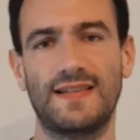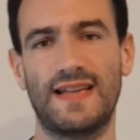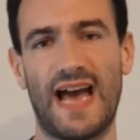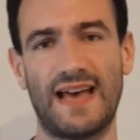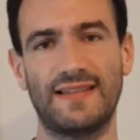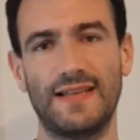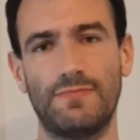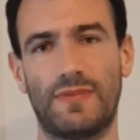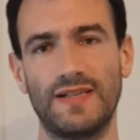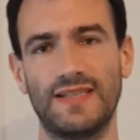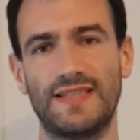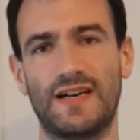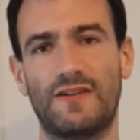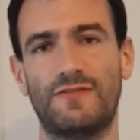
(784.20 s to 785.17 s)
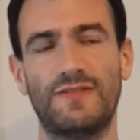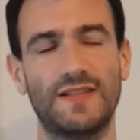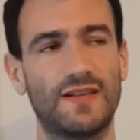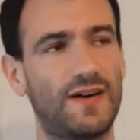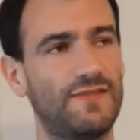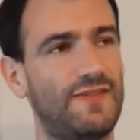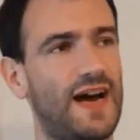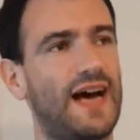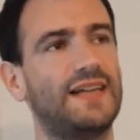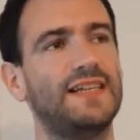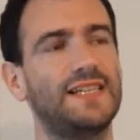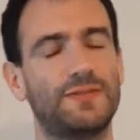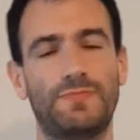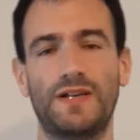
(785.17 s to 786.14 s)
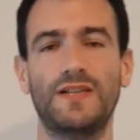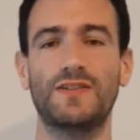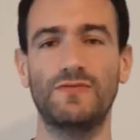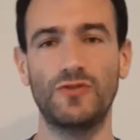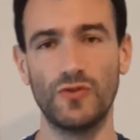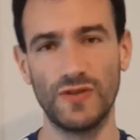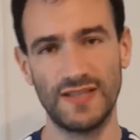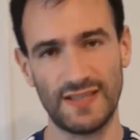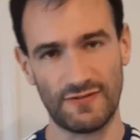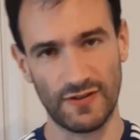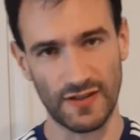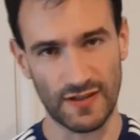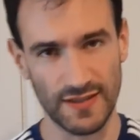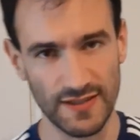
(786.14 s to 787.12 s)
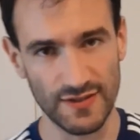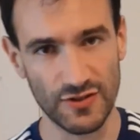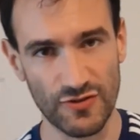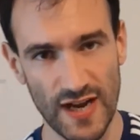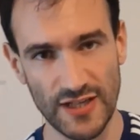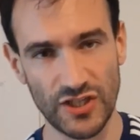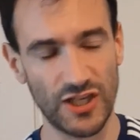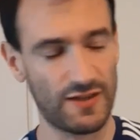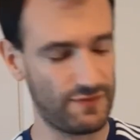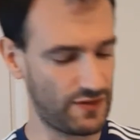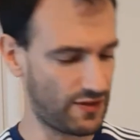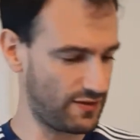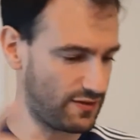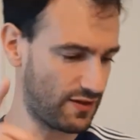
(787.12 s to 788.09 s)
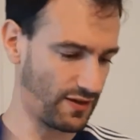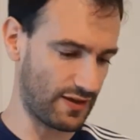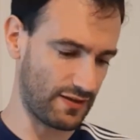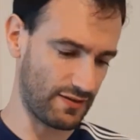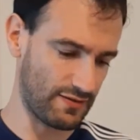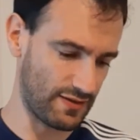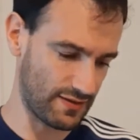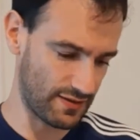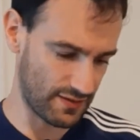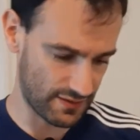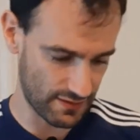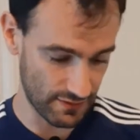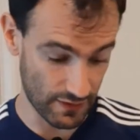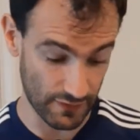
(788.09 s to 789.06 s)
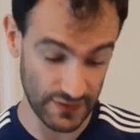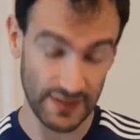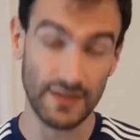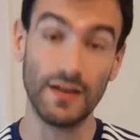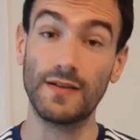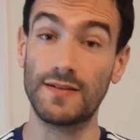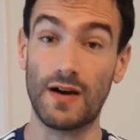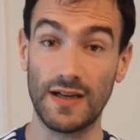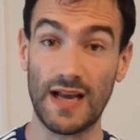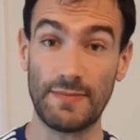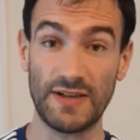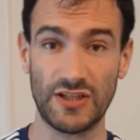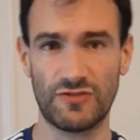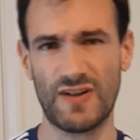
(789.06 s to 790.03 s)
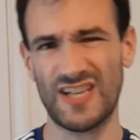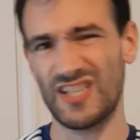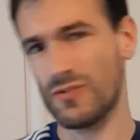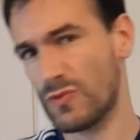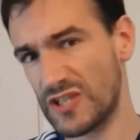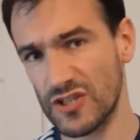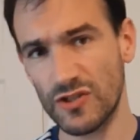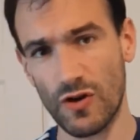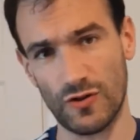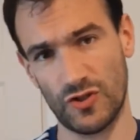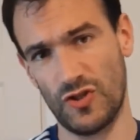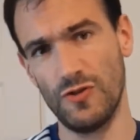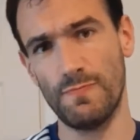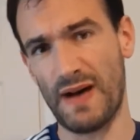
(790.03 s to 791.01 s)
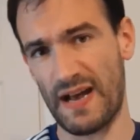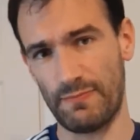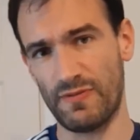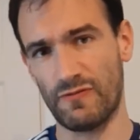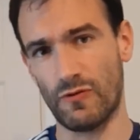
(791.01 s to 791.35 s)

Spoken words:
athlete myself is I've had experience of doing different kinds of stretching. I've done obviously the dynamic stretching, which is not too bad